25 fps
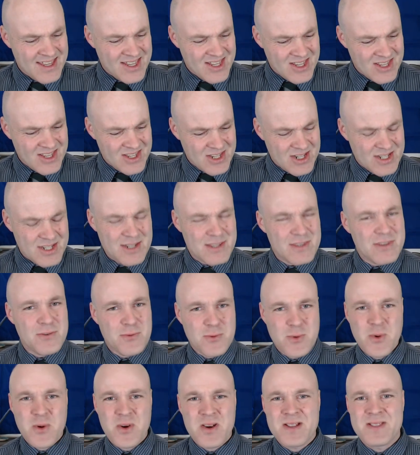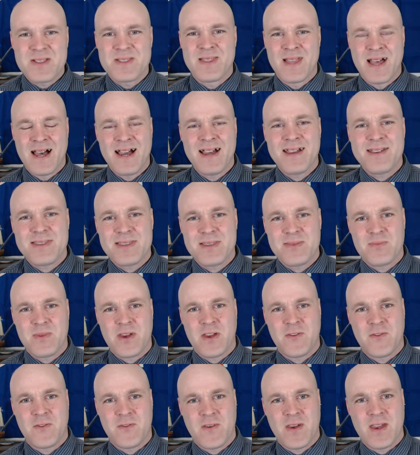she just threw a glass at my
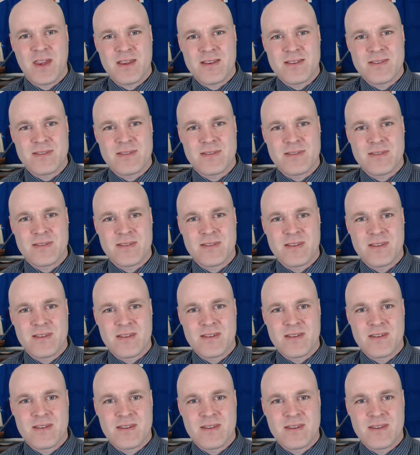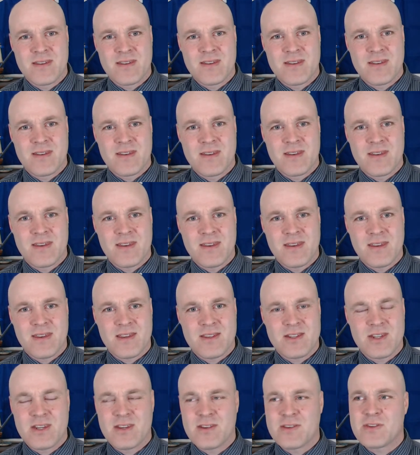face.
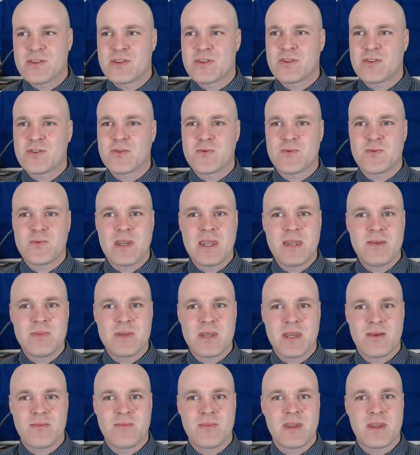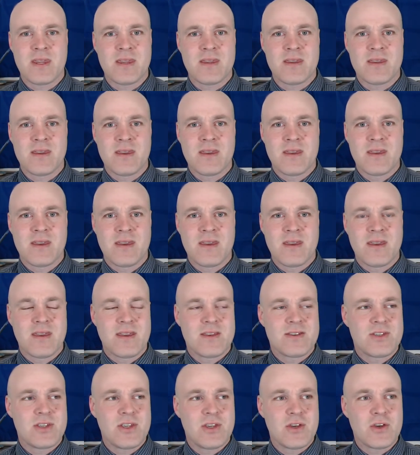She just screamed at me.
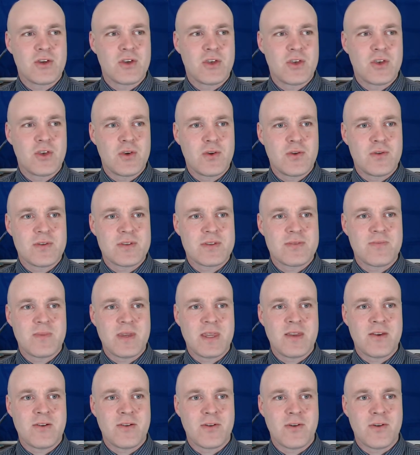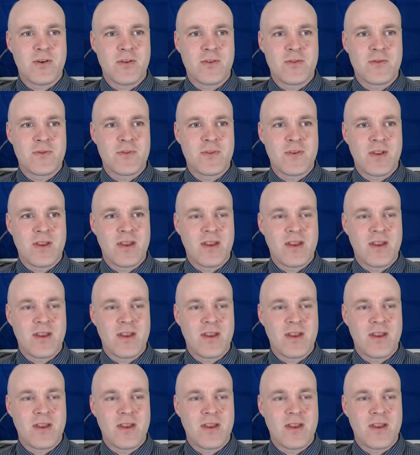She accused me of